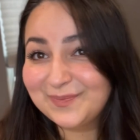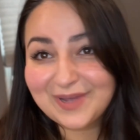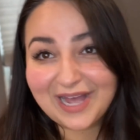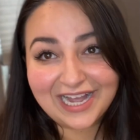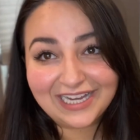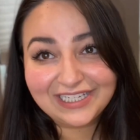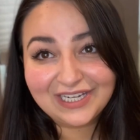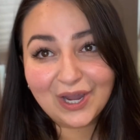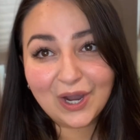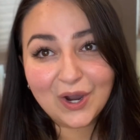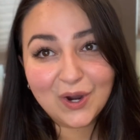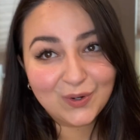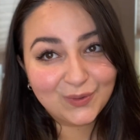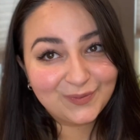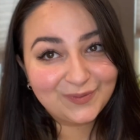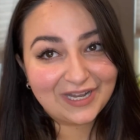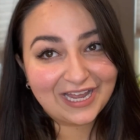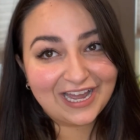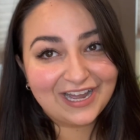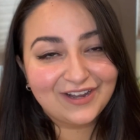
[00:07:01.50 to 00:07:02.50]
back
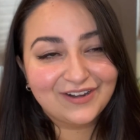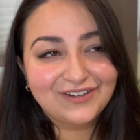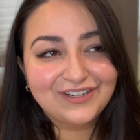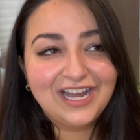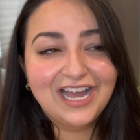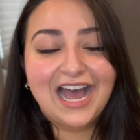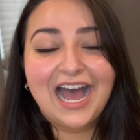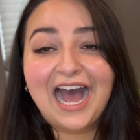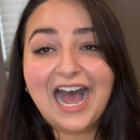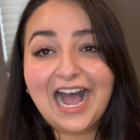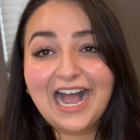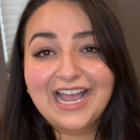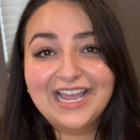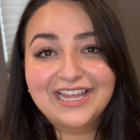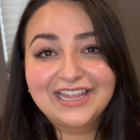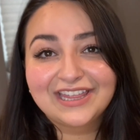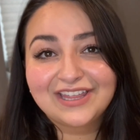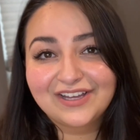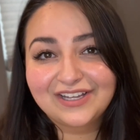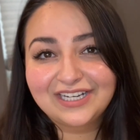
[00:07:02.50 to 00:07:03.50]
home now.
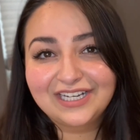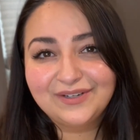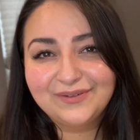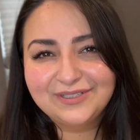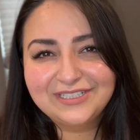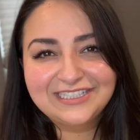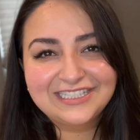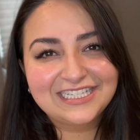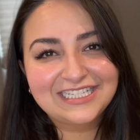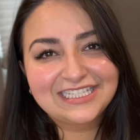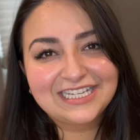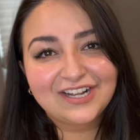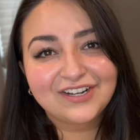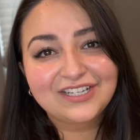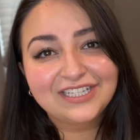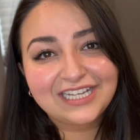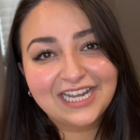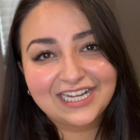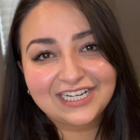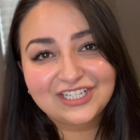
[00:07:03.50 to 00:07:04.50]
I thought I would sit
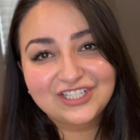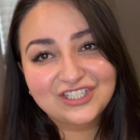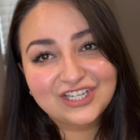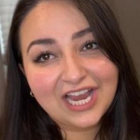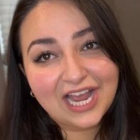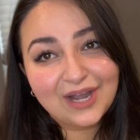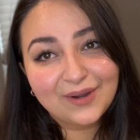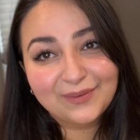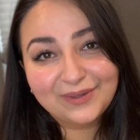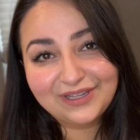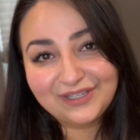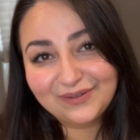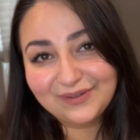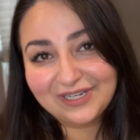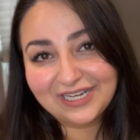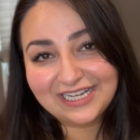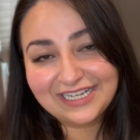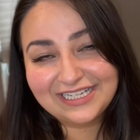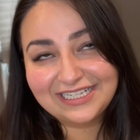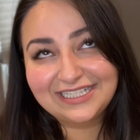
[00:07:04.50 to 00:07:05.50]
down and kind of chat with you
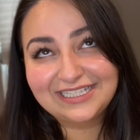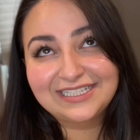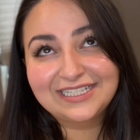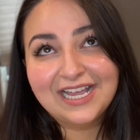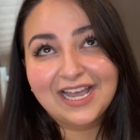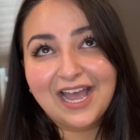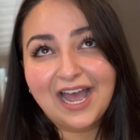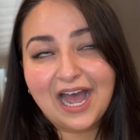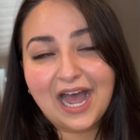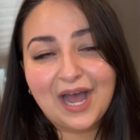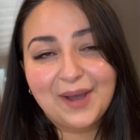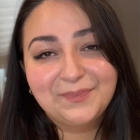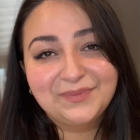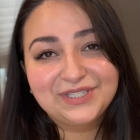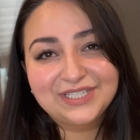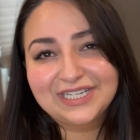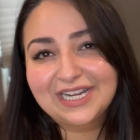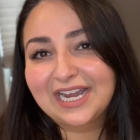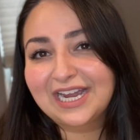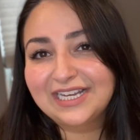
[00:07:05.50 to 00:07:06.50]
guys um,
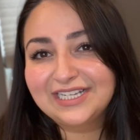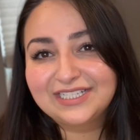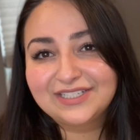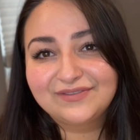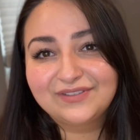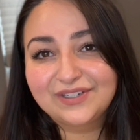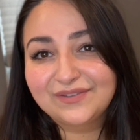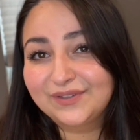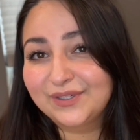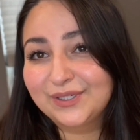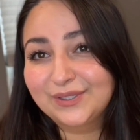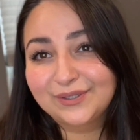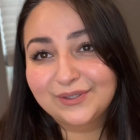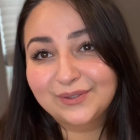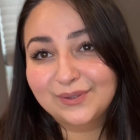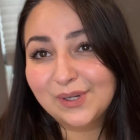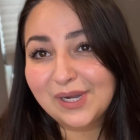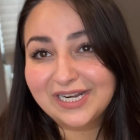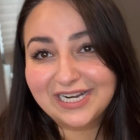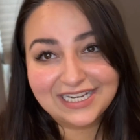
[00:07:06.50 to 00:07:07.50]
to kind of give
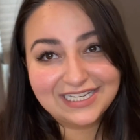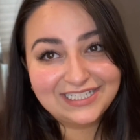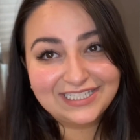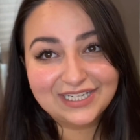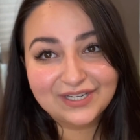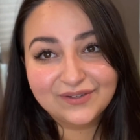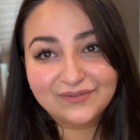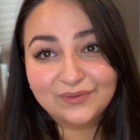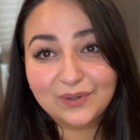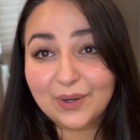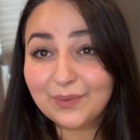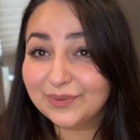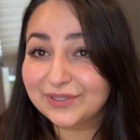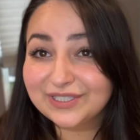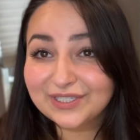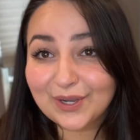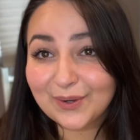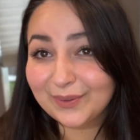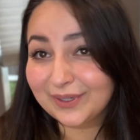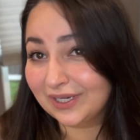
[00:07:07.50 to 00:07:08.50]
you an idea of what
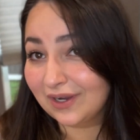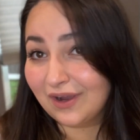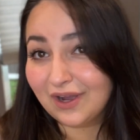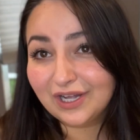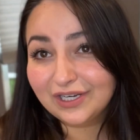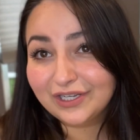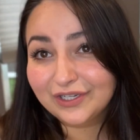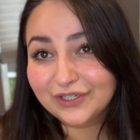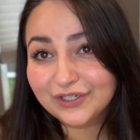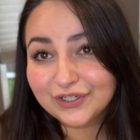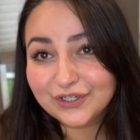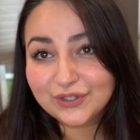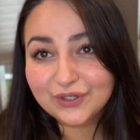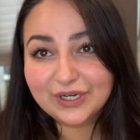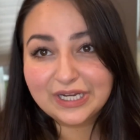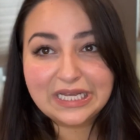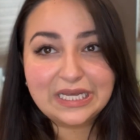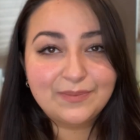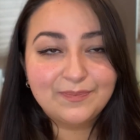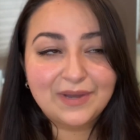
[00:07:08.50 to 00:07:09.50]
was going on on our
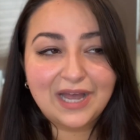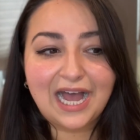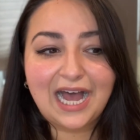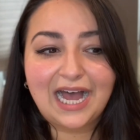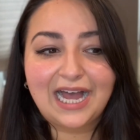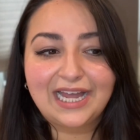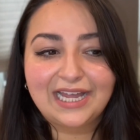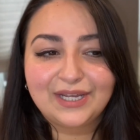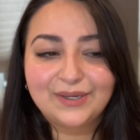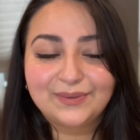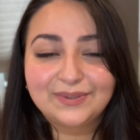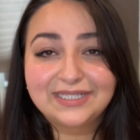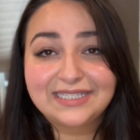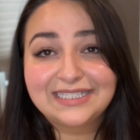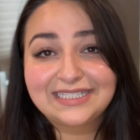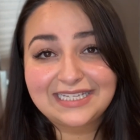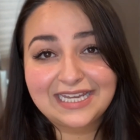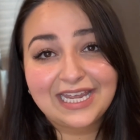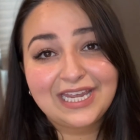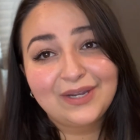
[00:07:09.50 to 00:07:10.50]
trip. I
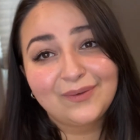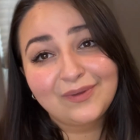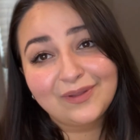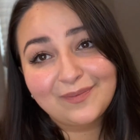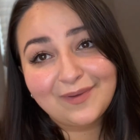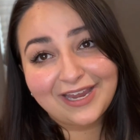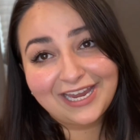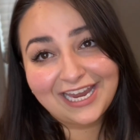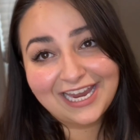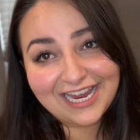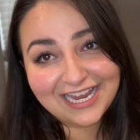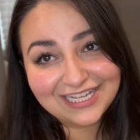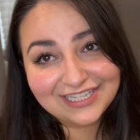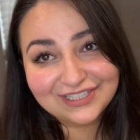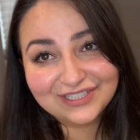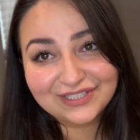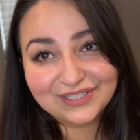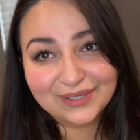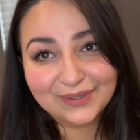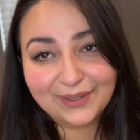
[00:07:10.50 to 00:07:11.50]
was staying with my
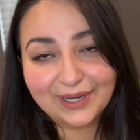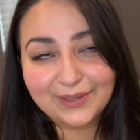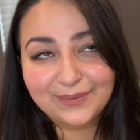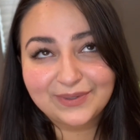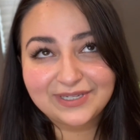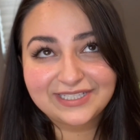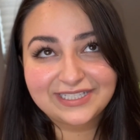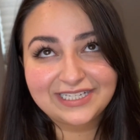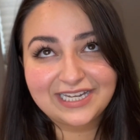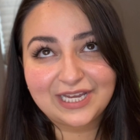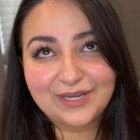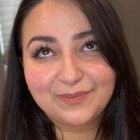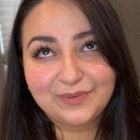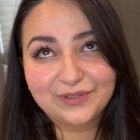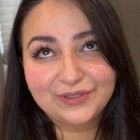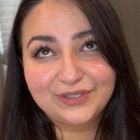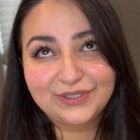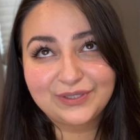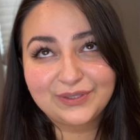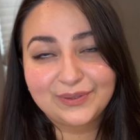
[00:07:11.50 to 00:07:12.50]
aunt, so I wasn't
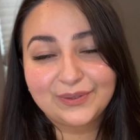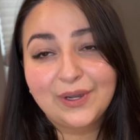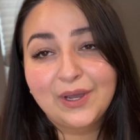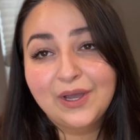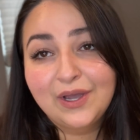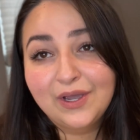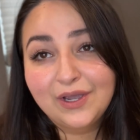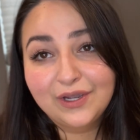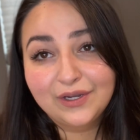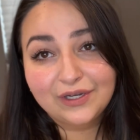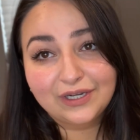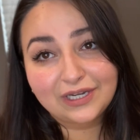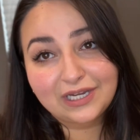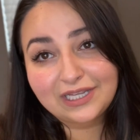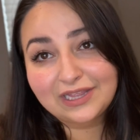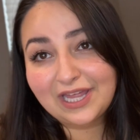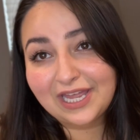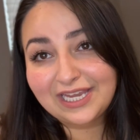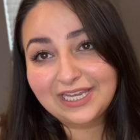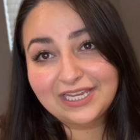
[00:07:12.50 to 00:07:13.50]
able to
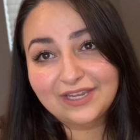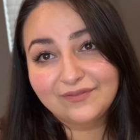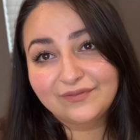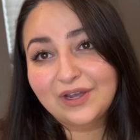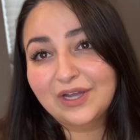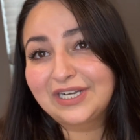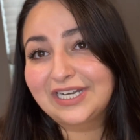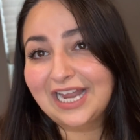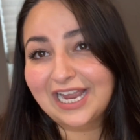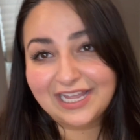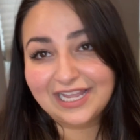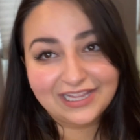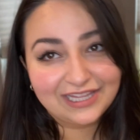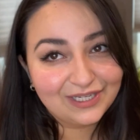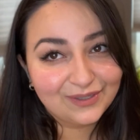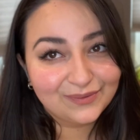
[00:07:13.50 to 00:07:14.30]
like give a nightly